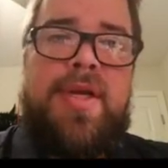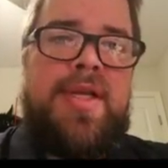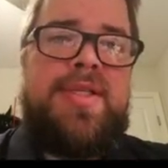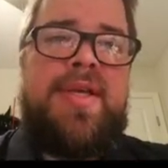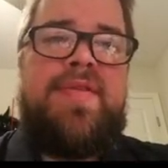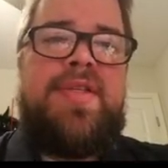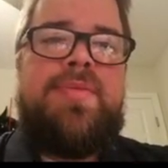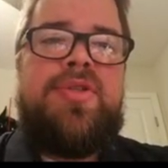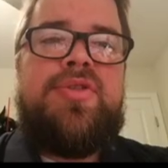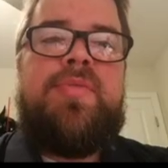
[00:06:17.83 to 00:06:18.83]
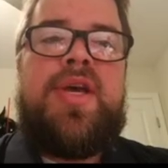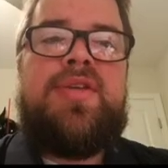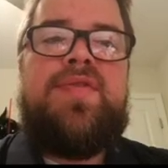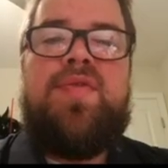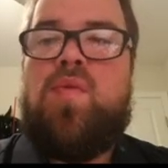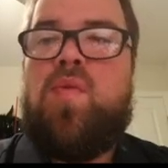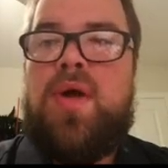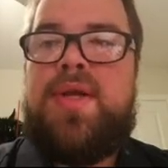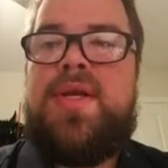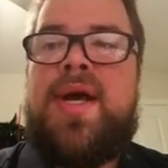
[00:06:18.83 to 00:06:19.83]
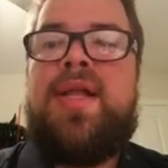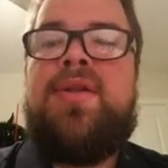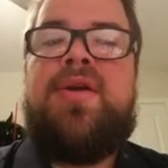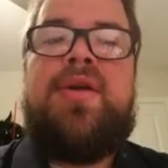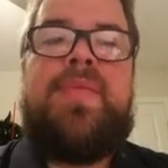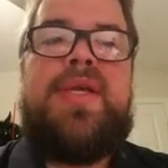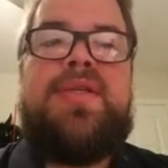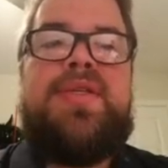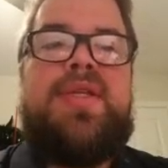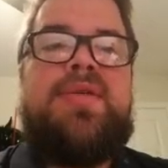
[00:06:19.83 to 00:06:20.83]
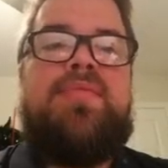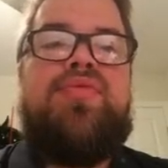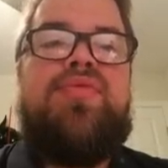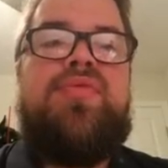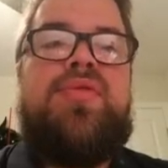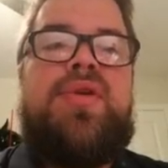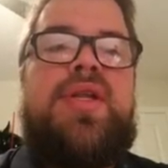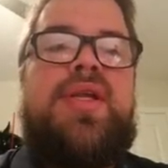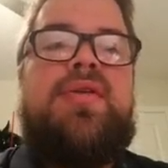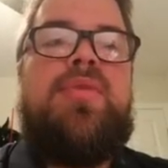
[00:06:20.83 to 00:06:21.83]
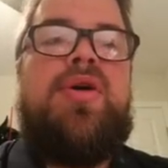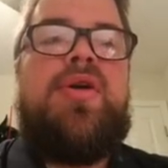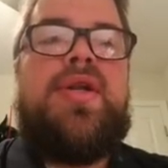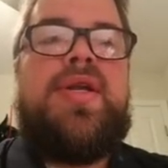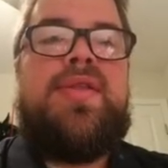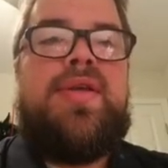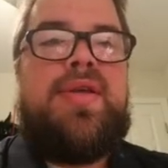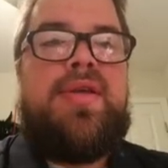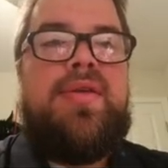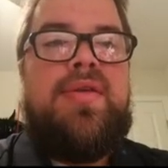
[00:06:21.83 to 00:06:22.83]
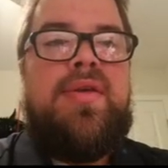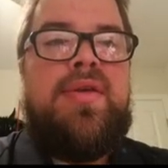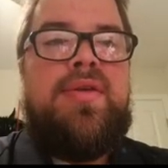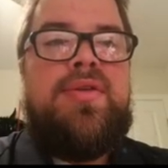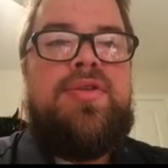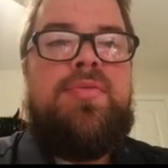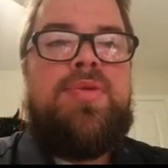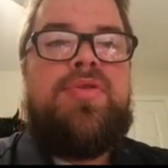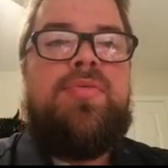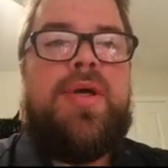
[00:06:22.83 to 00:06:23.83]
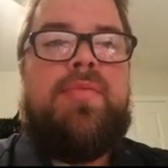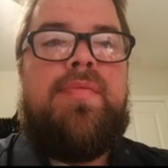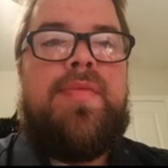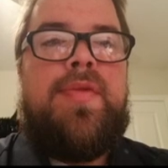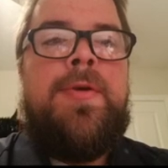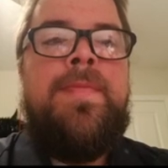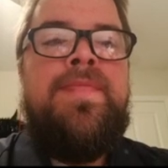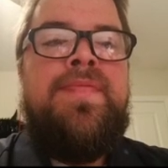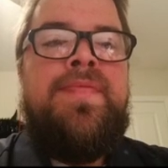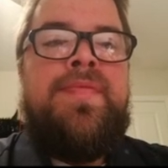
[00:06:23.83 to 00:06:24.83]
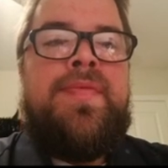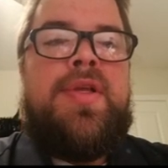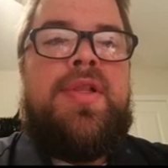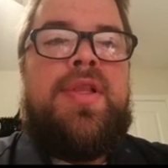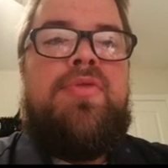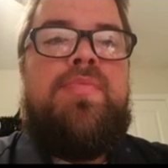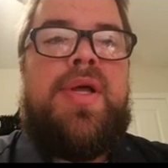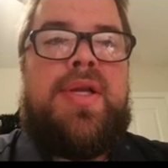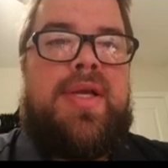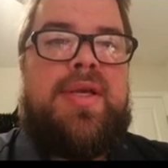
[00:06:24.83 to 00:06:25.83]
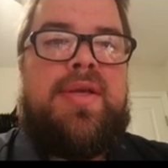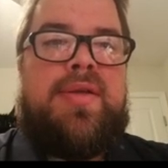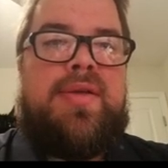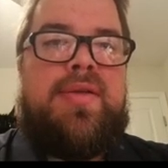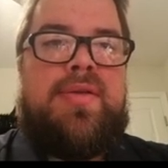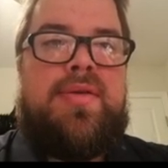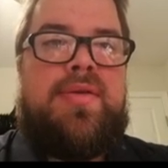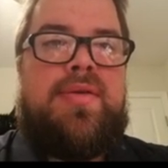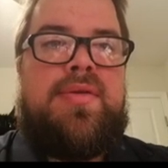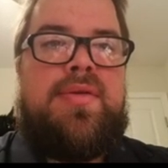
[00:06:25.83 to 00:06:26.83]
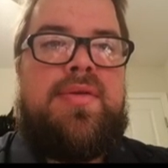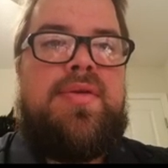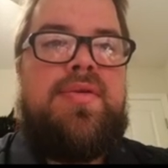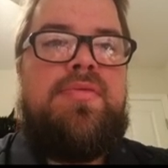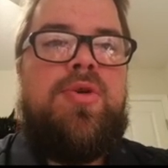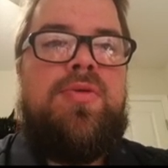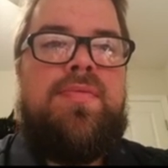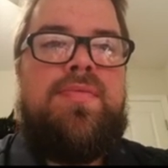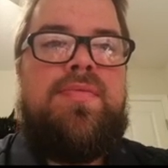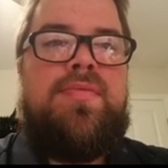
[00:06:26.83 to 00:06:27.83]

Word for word: but he does have these mystery packs for $1 a piece. That's a pretty good bargain, I think. Super Scoop Up. Lopunny, Numel,